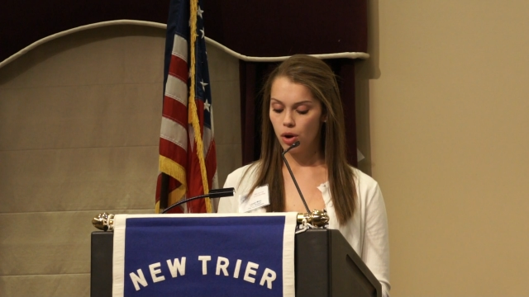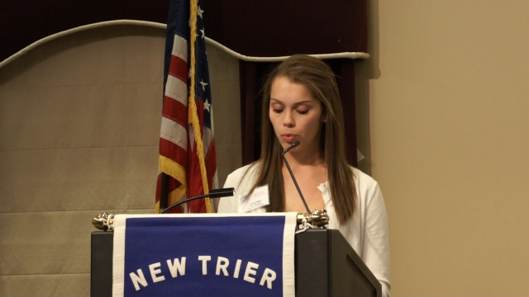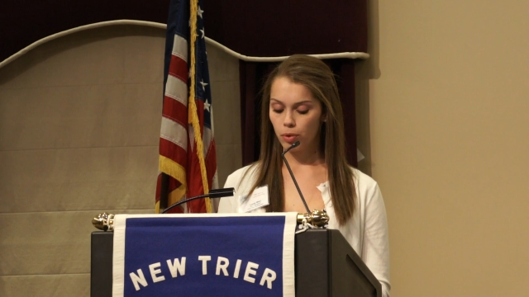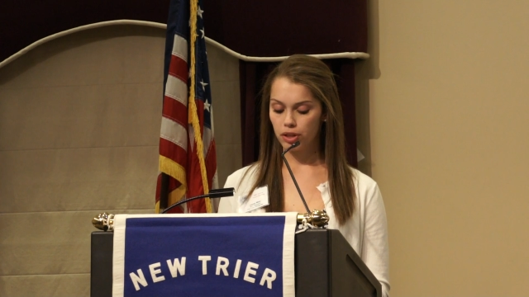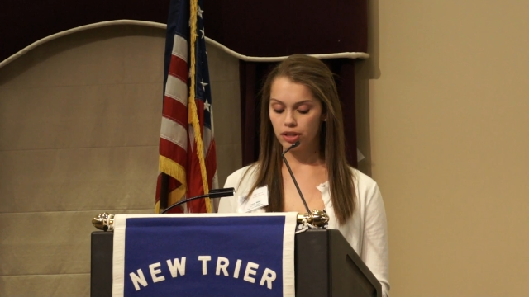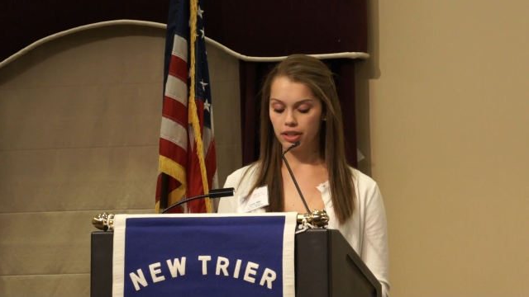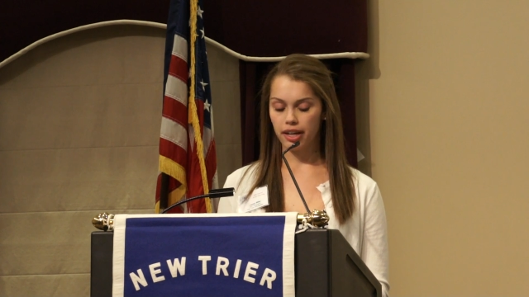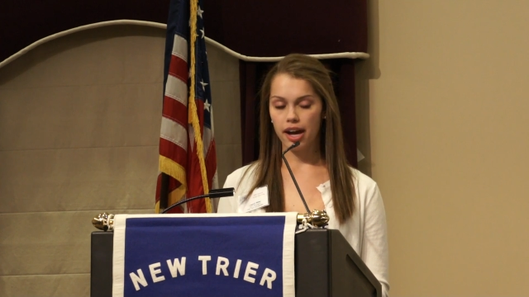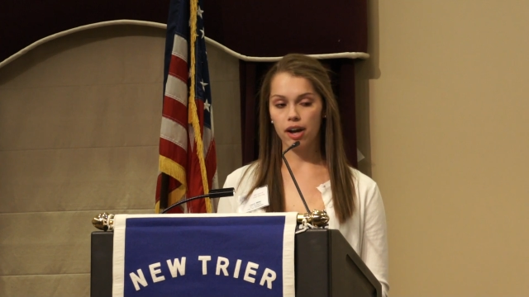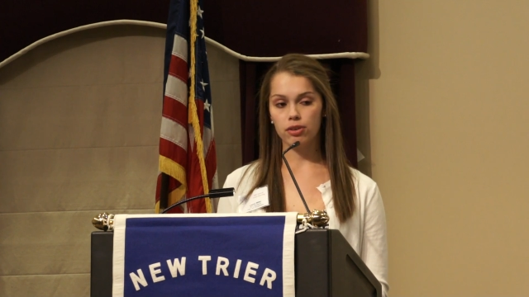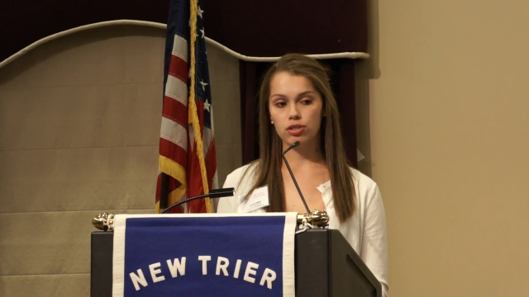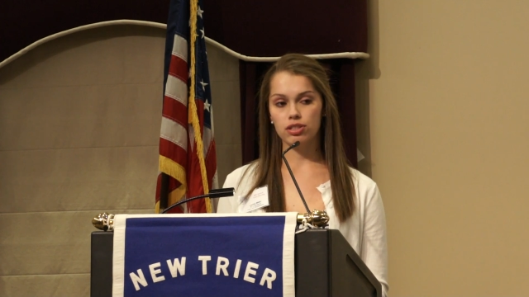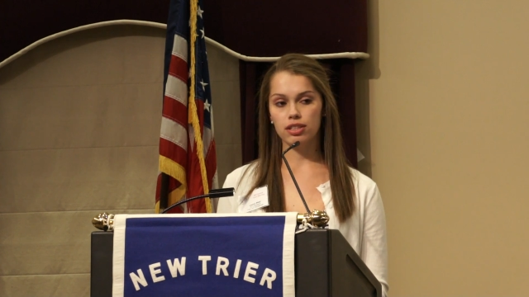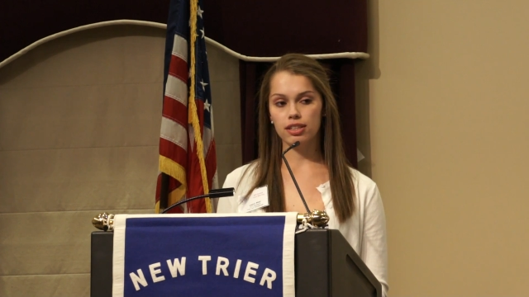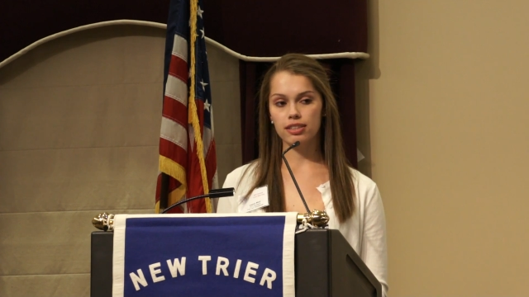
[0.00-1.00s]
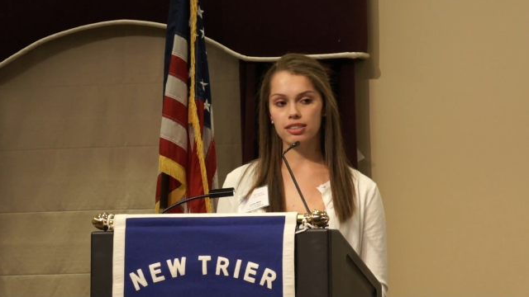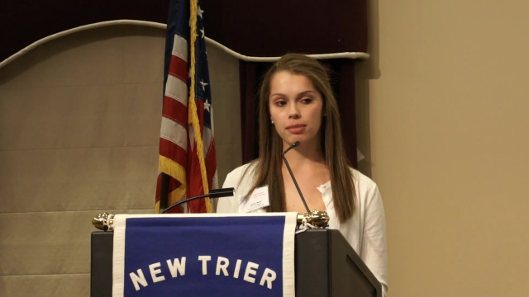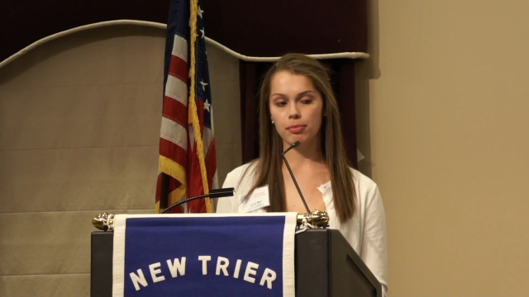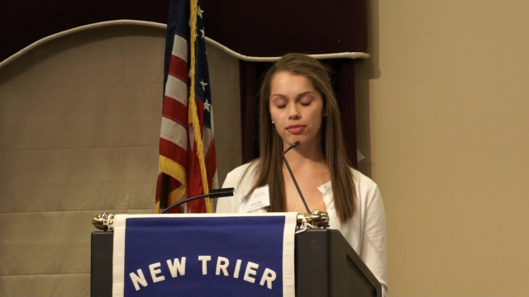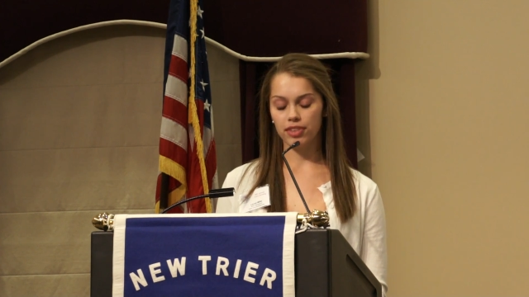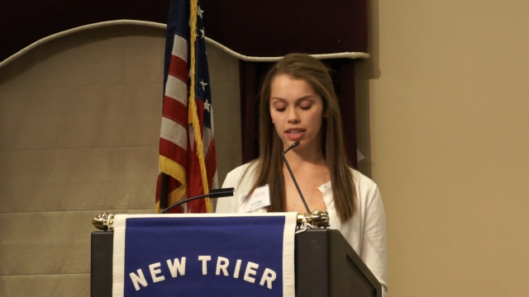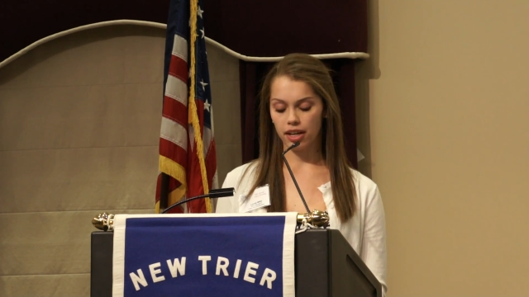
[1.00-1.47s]
wondering how she and
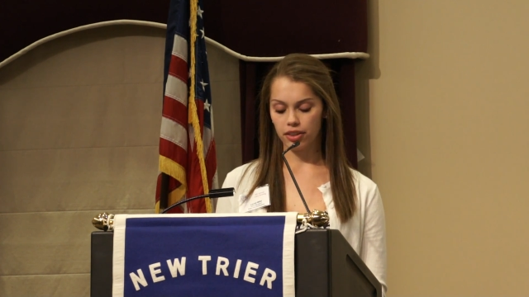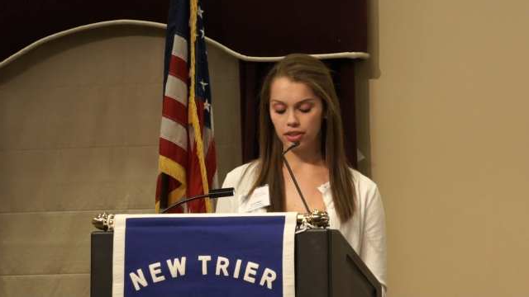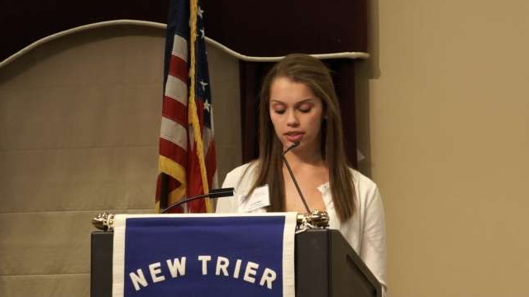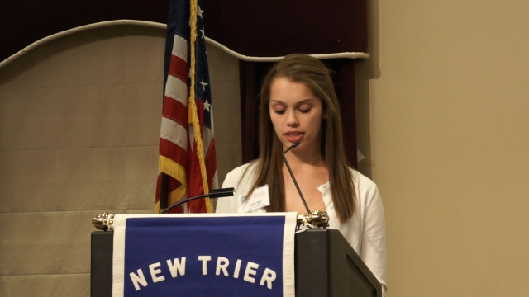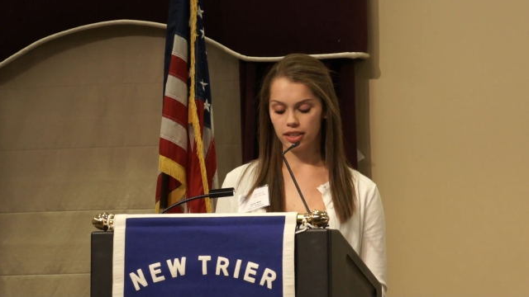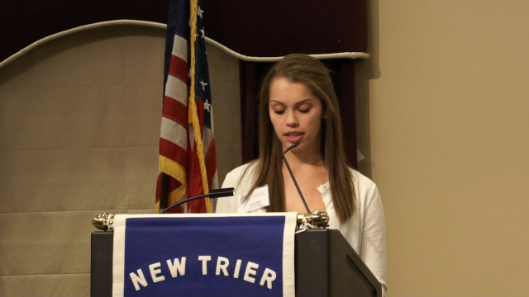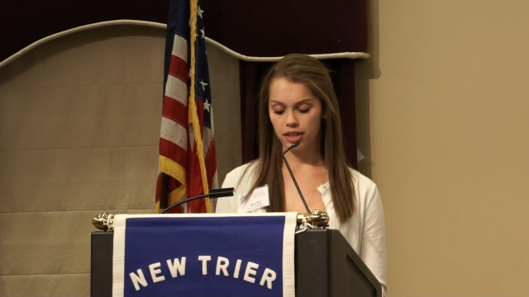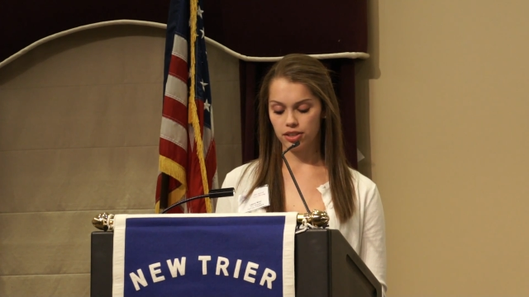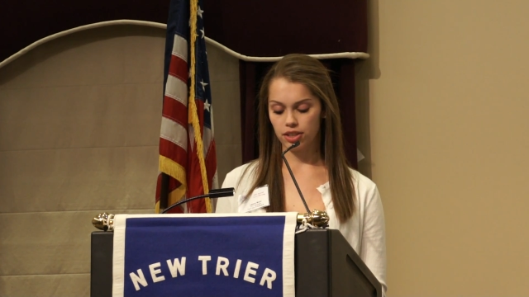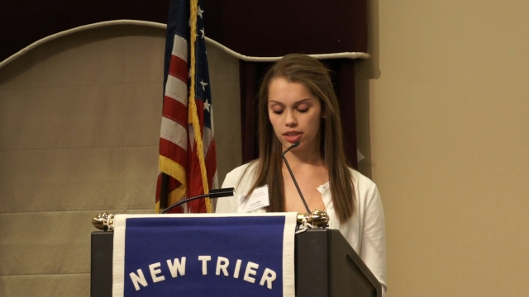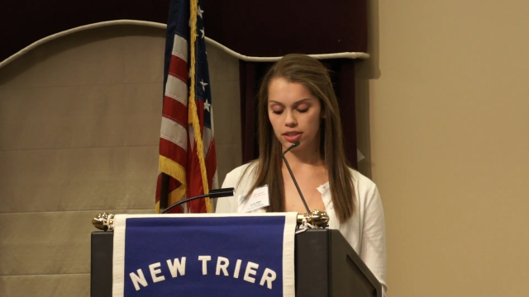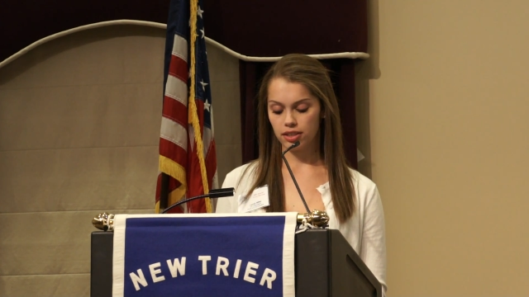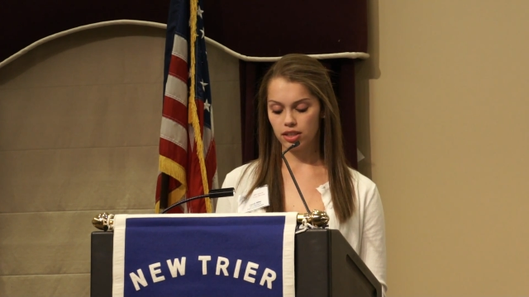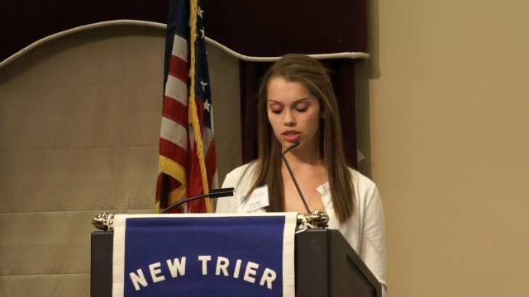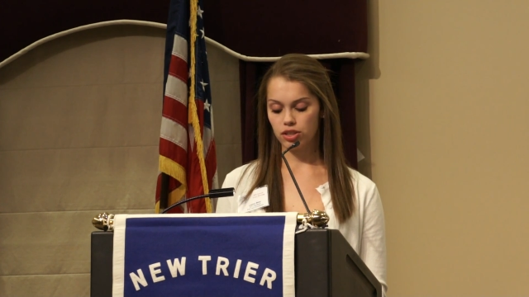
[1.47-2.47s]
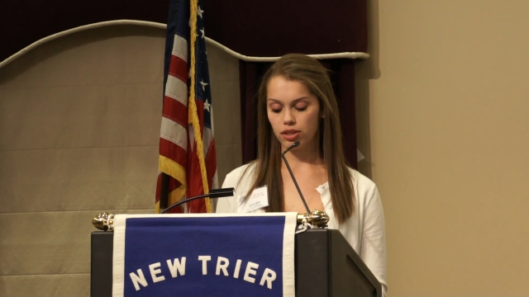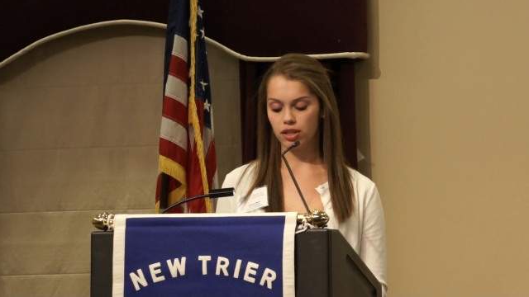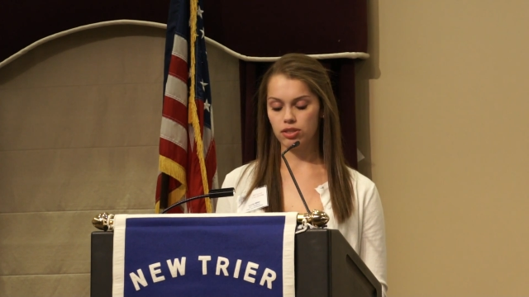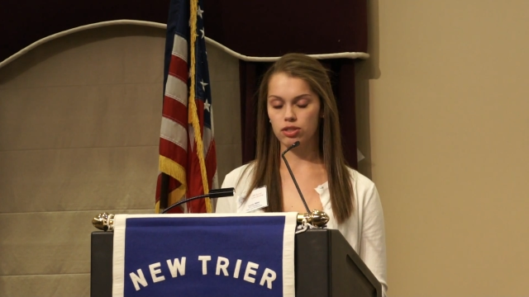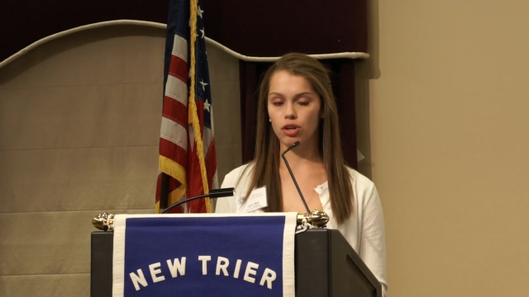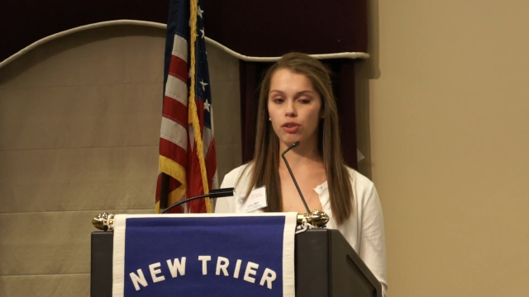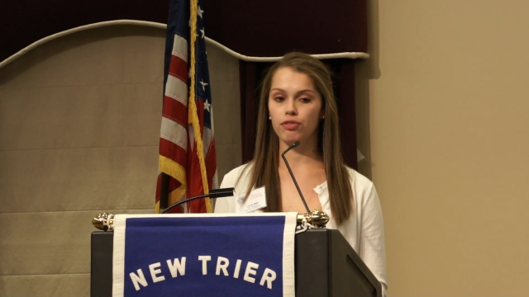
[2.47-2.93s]
some of the other teenagers could stray
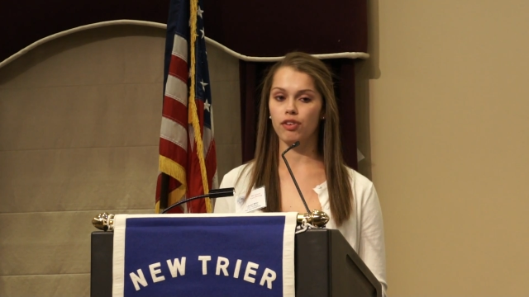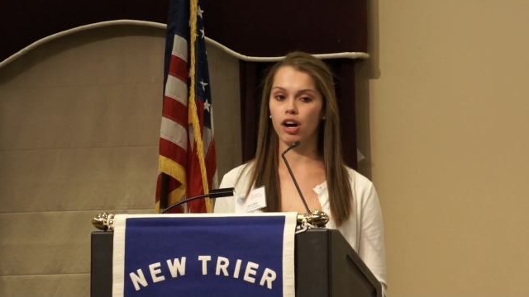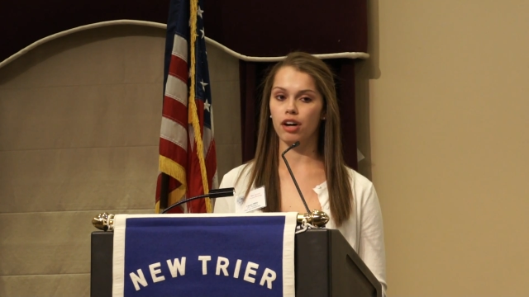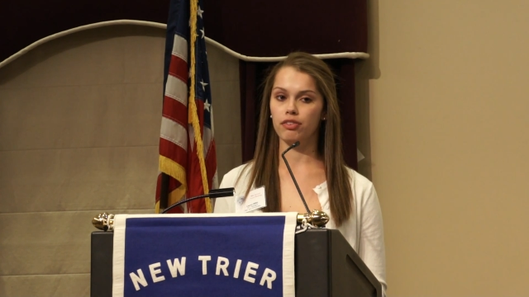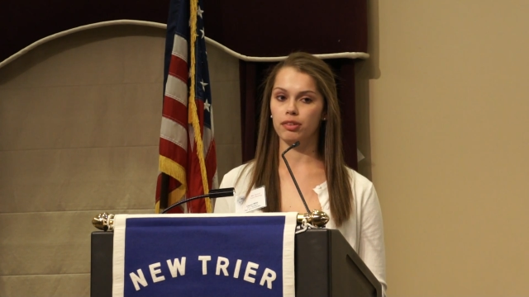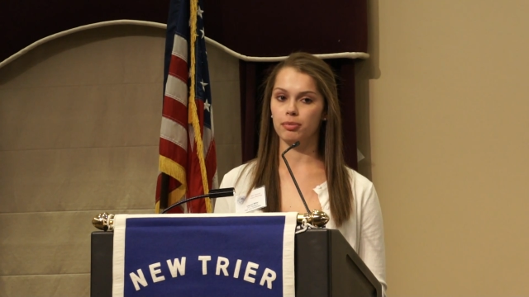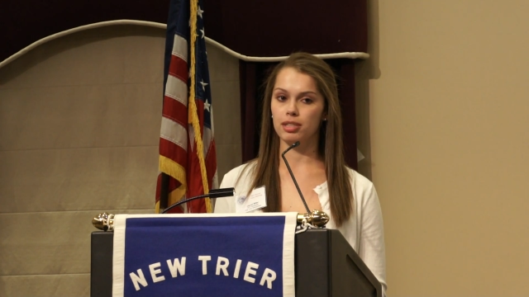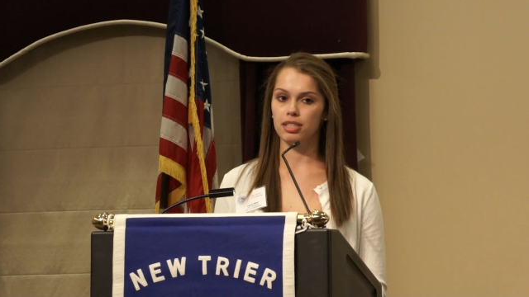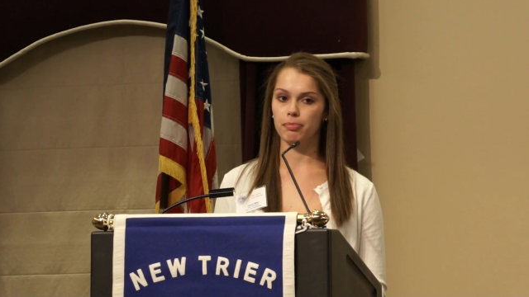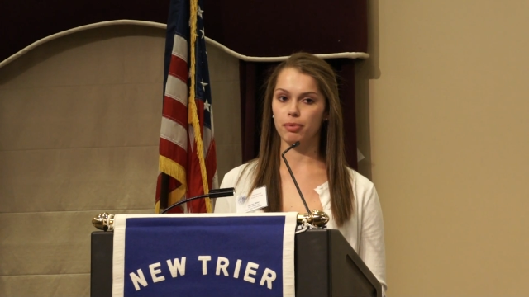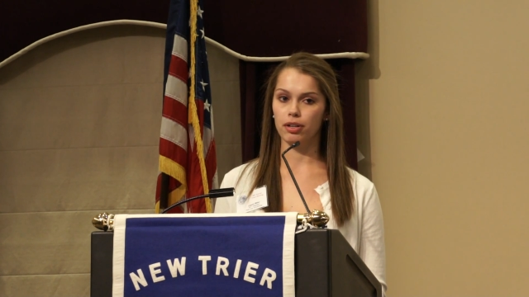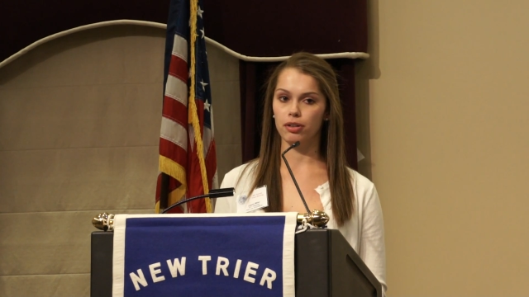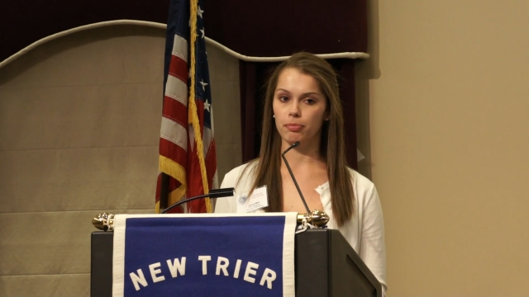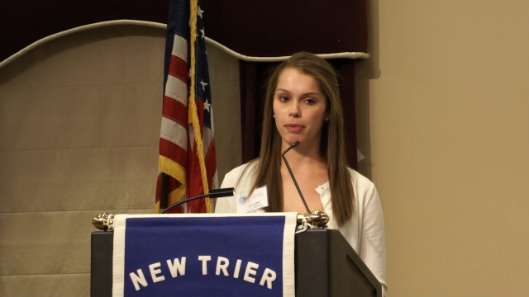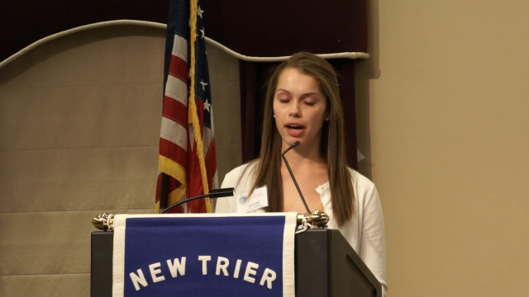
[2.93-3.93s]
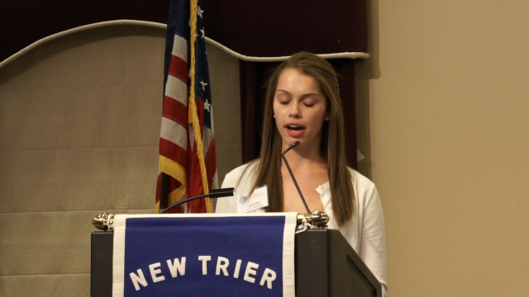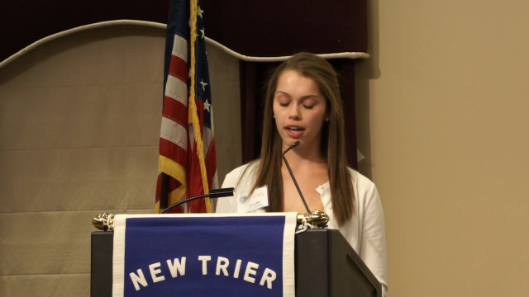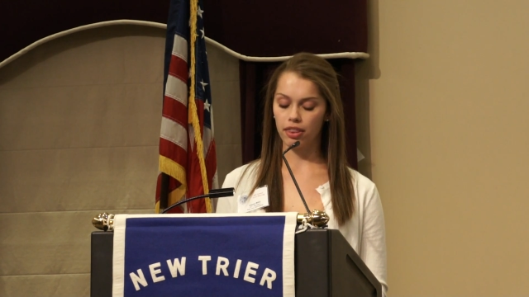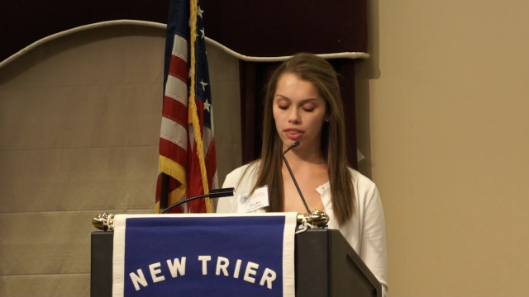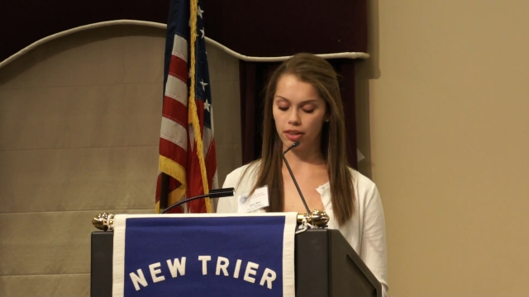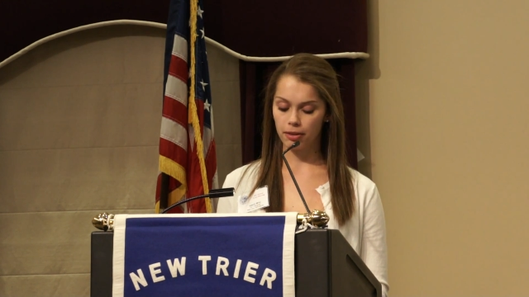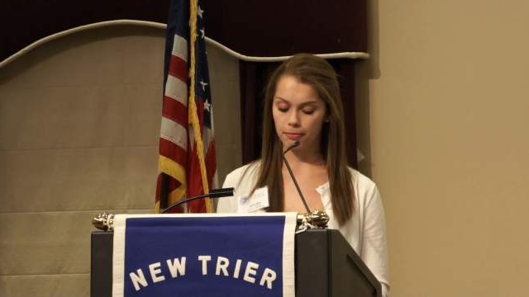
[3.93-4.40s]
so far from the typical
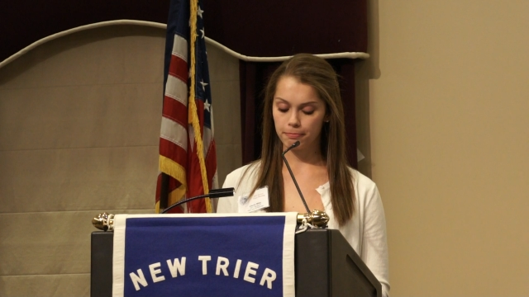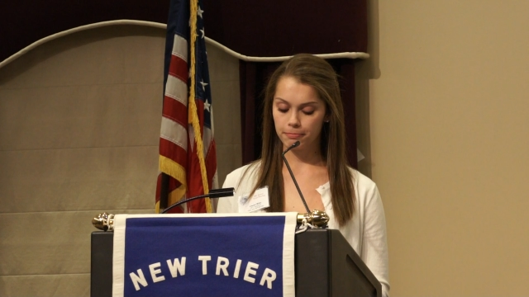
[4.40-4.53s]
path.